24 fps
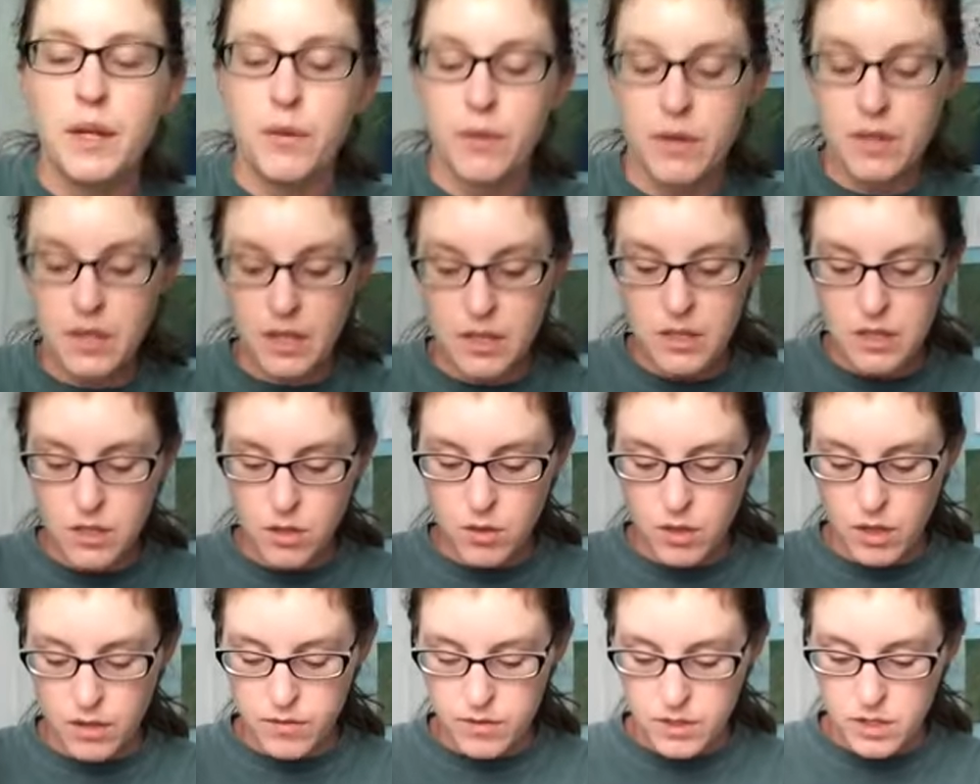anyways, I
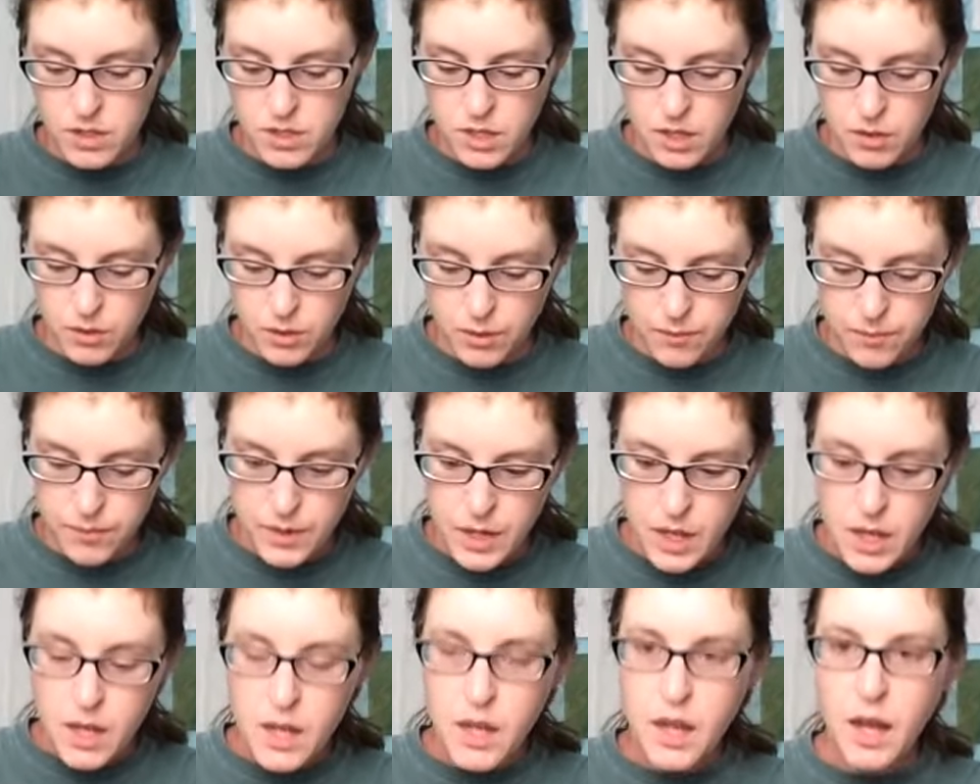still love this color.
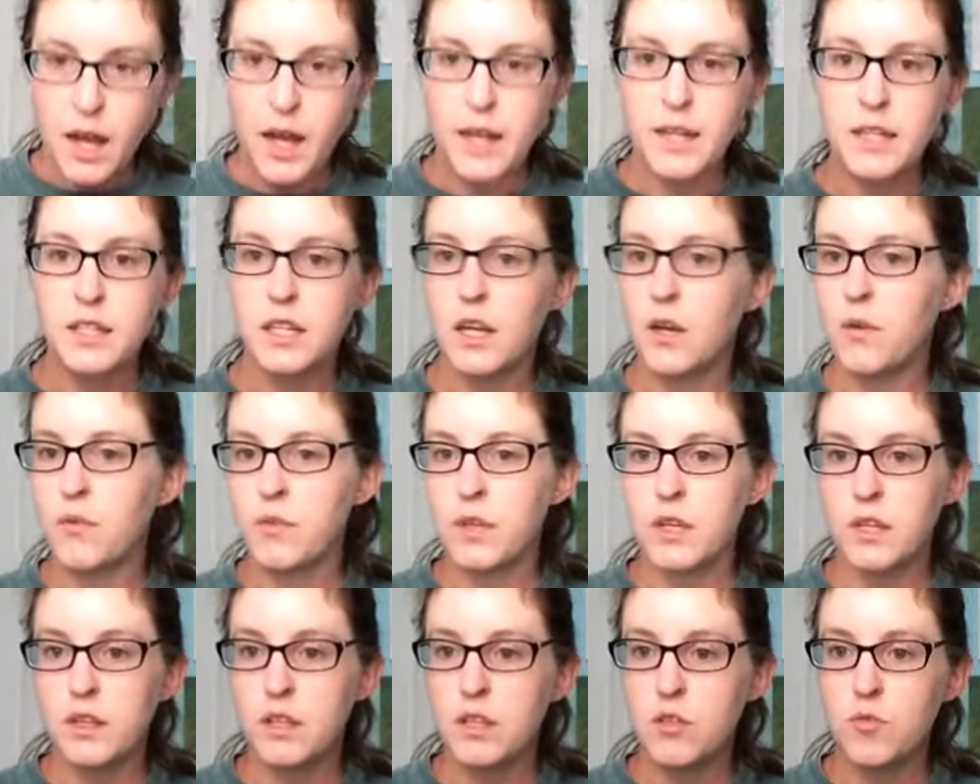I don't
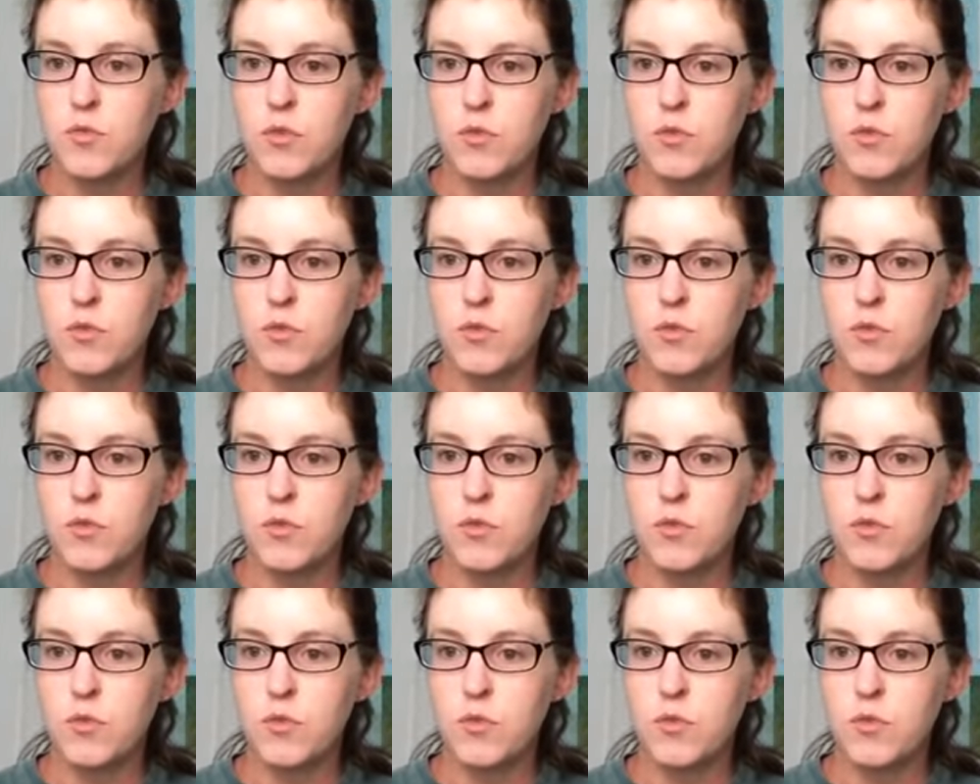think this